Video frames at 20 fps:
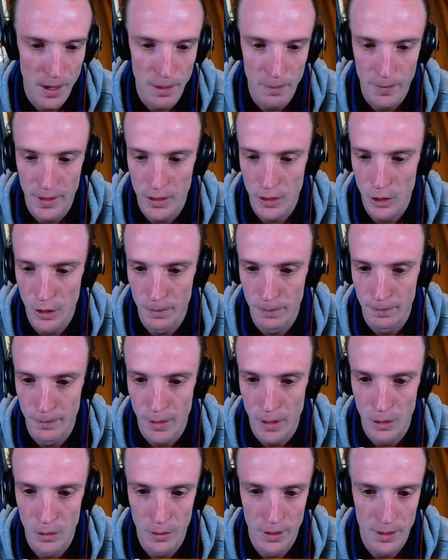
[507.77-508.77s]
Yep, that's good.
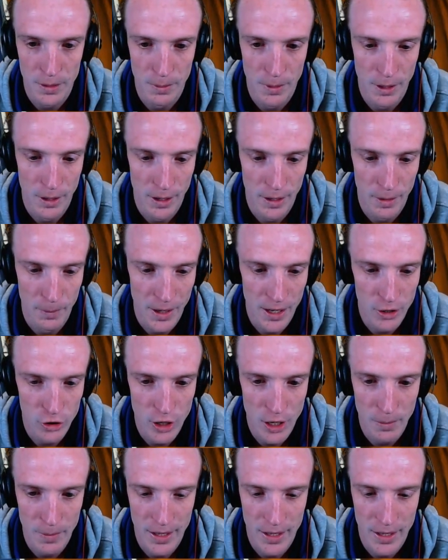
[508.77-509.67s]
Oh, that's my other MarshChamp.